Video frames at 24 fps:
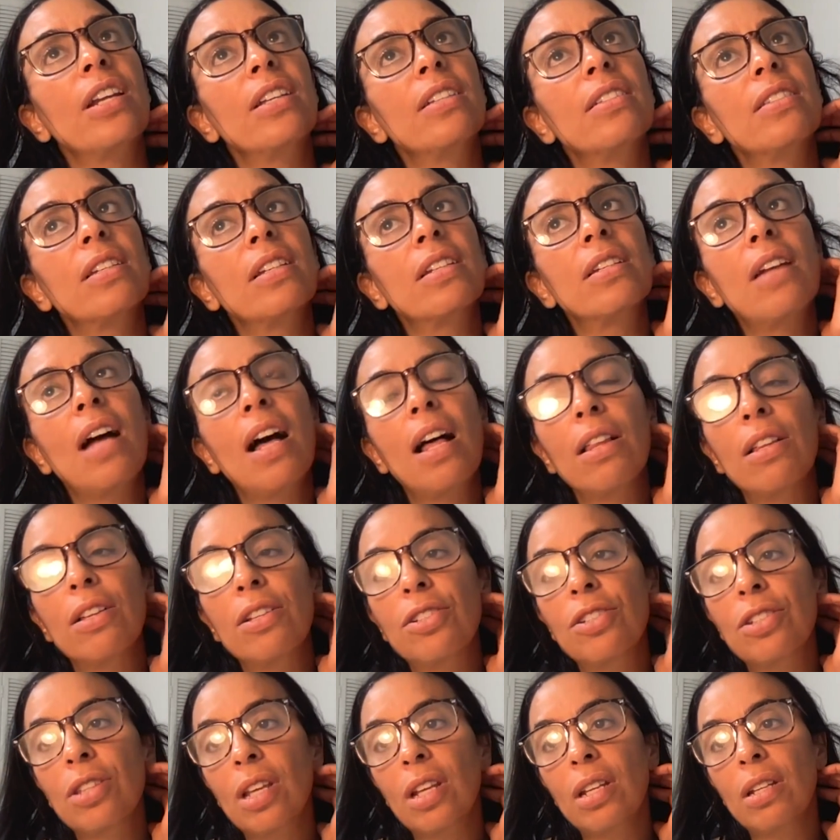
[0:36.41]
is
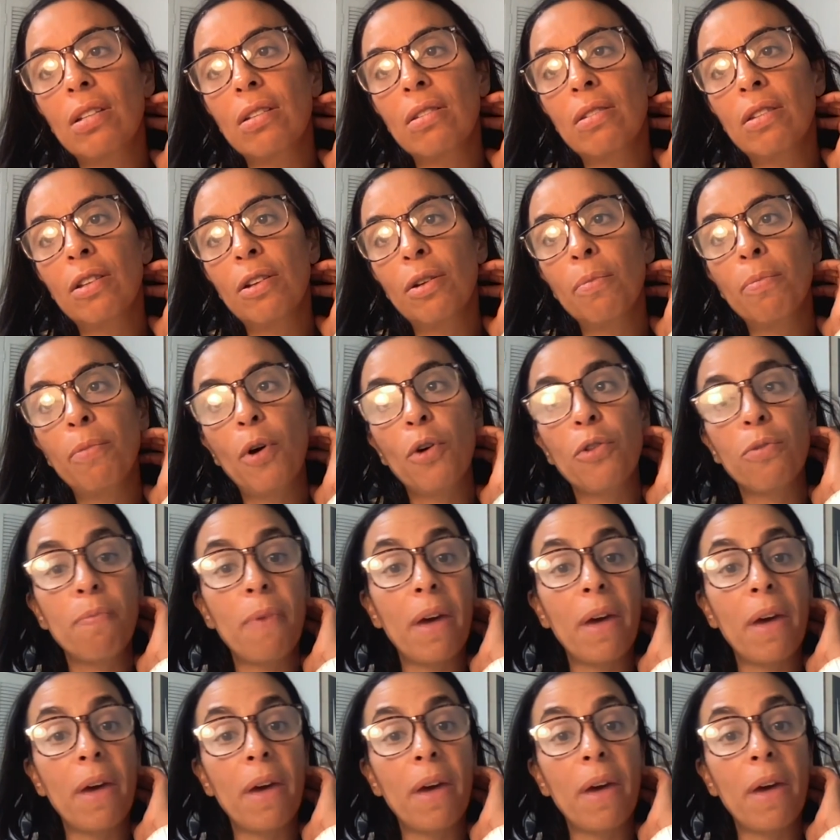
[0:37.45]
acknowledge that there are both